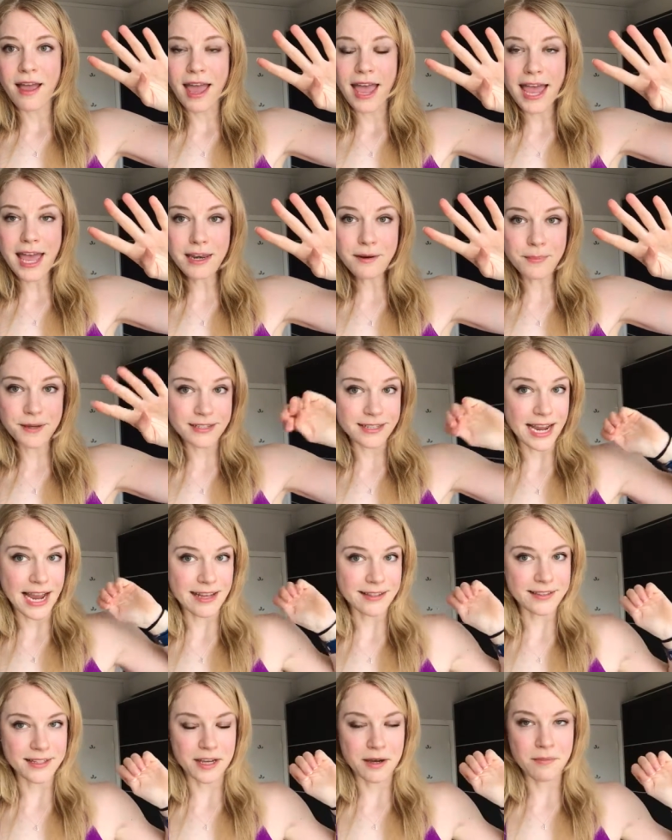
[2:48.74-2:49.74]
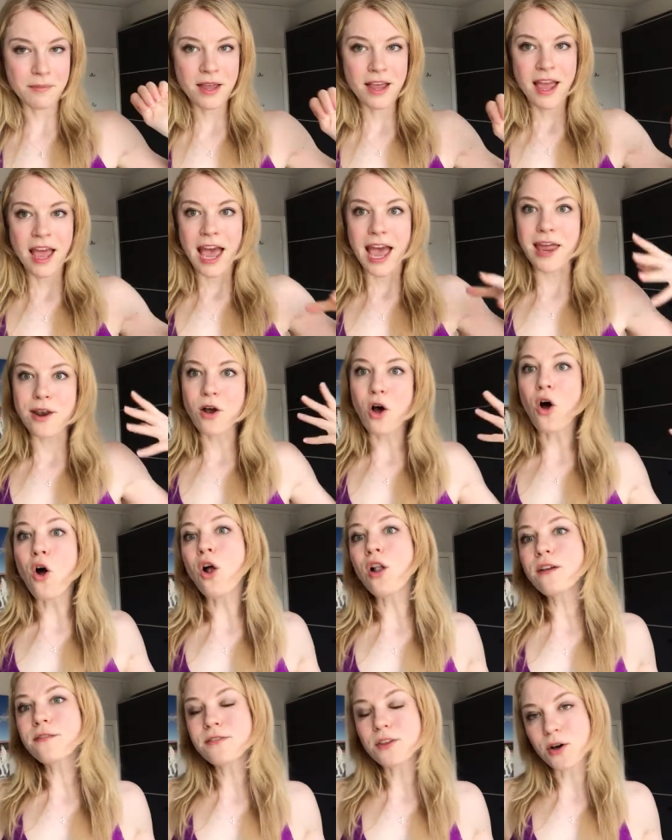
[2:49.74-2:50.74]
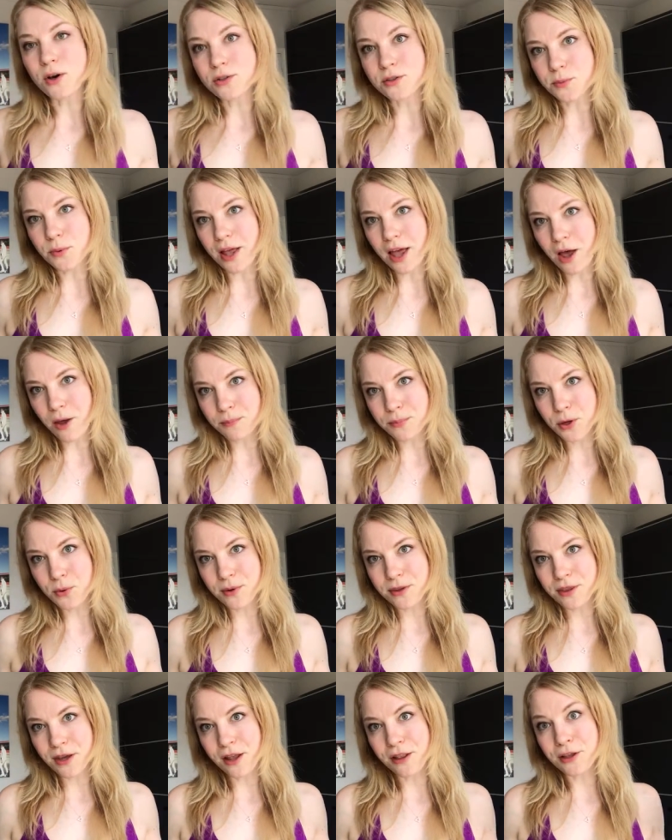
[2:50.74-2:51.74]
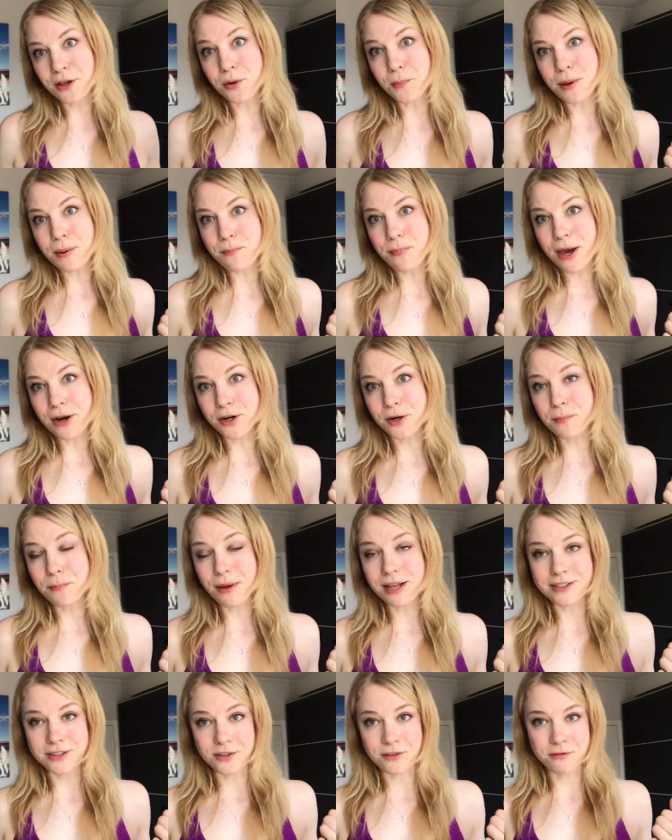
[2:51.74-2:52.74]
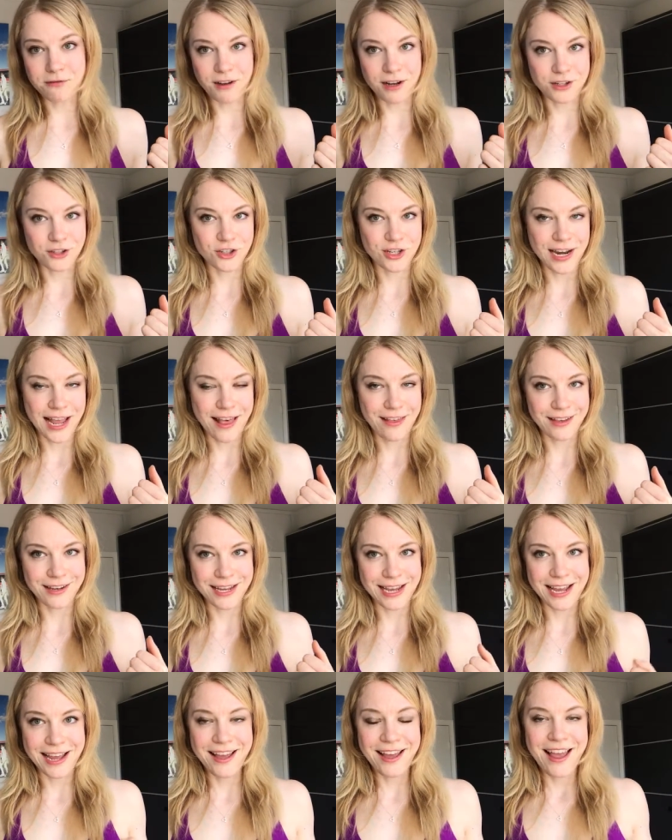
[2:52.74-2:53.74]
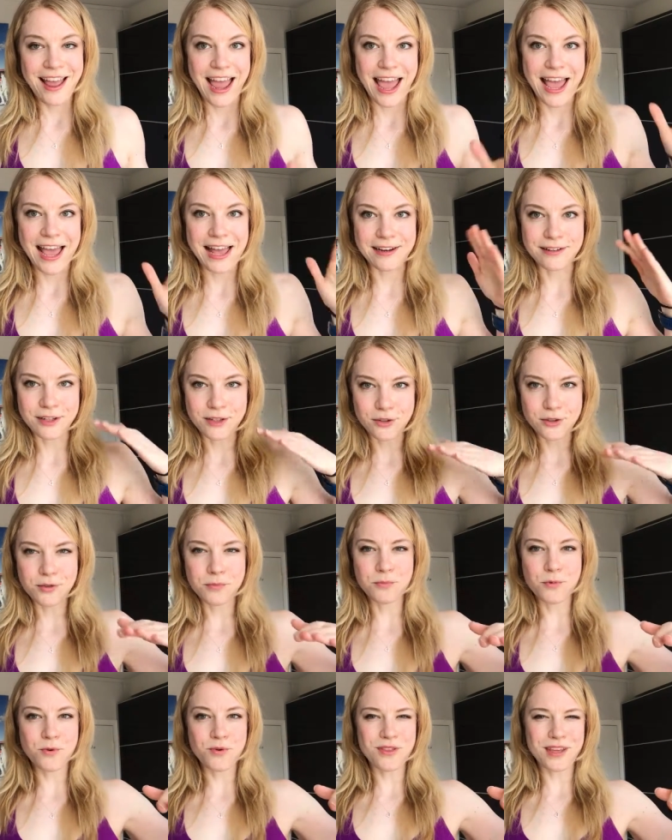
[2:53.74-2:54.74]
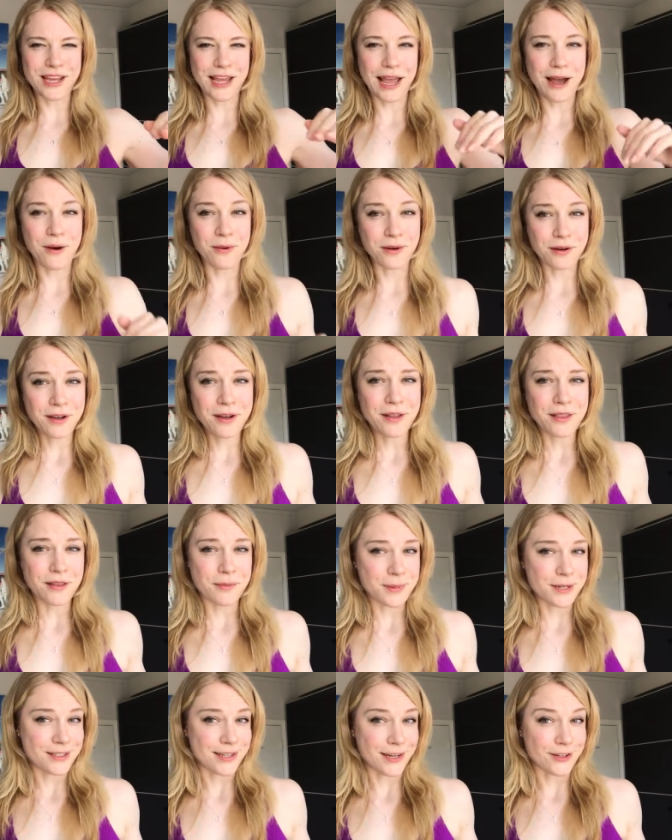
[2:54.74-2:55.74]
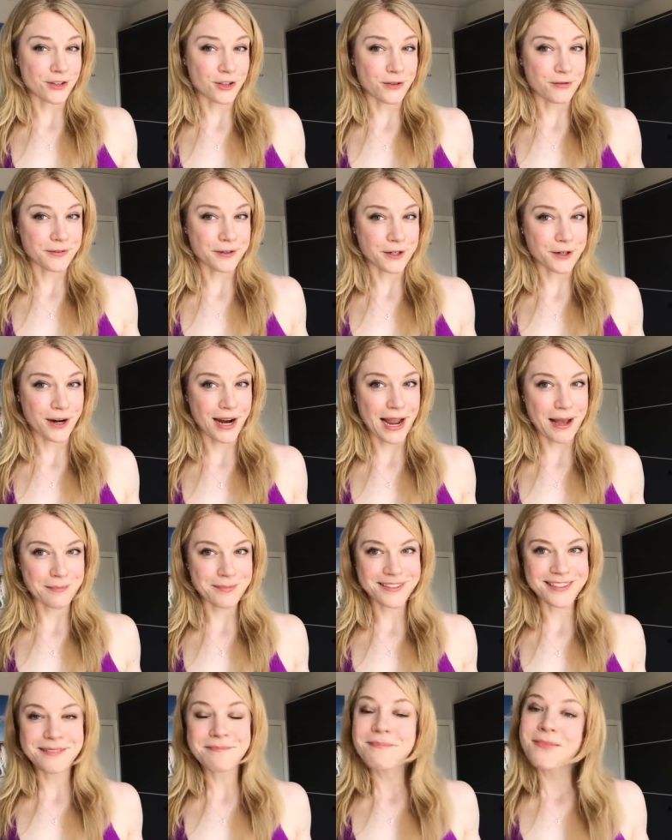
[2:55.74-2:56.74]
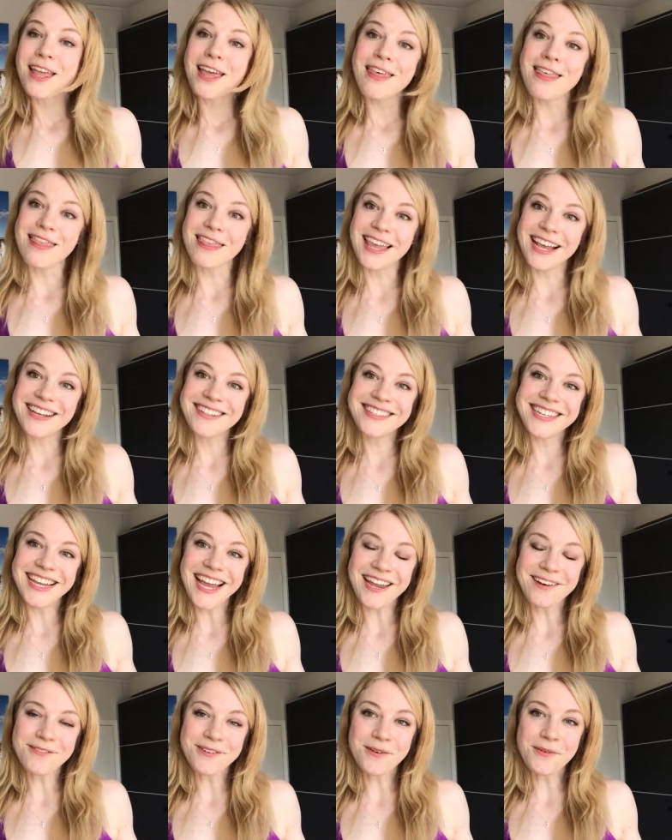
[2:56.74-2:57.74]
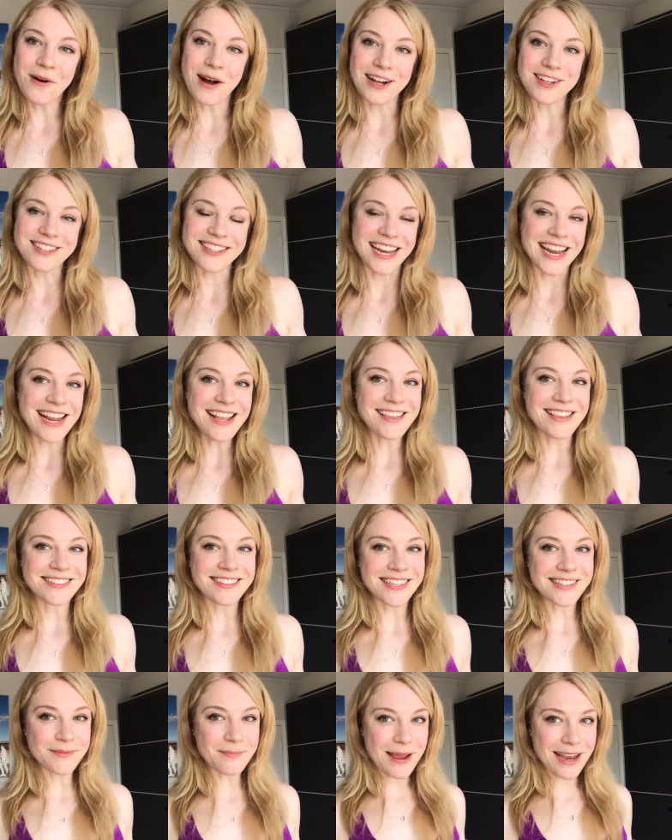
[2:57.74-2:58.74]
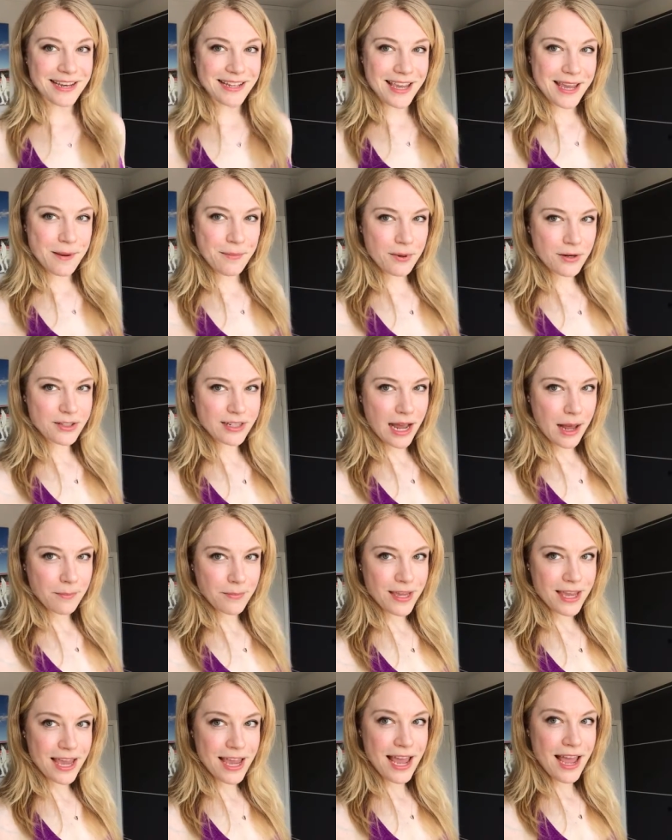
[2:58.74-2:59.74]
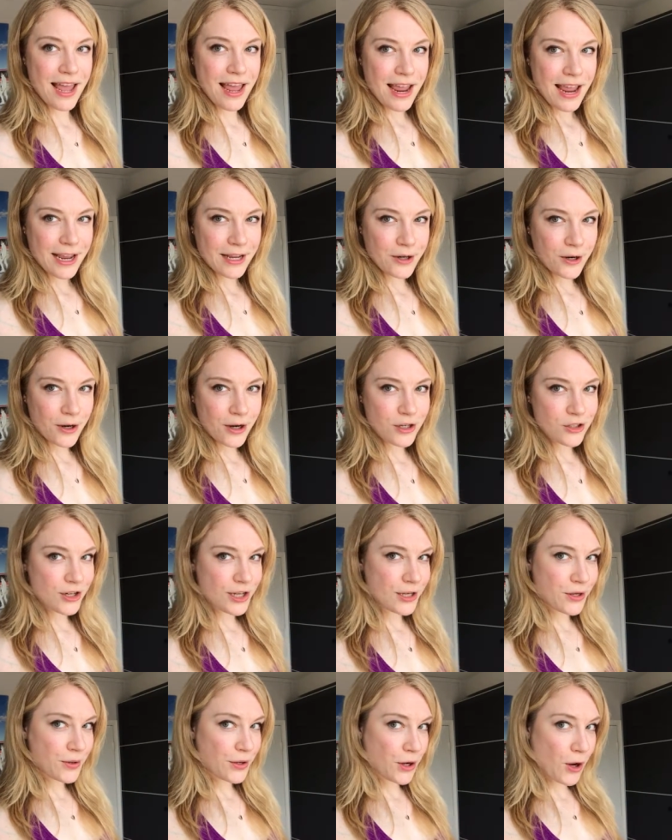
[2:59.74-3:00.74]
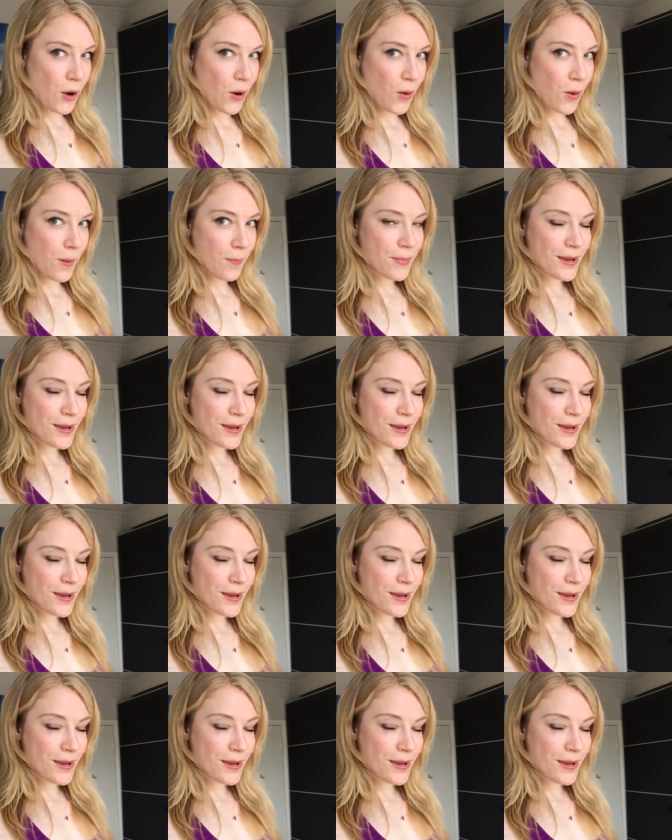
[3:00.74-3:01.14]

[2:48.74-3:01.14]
and potassium, and all of those will help you with a little bit better muscle functionality and smoothing out the potential for cramps. Thanks again for watching. This has been Kimber Domke, encouraging you to go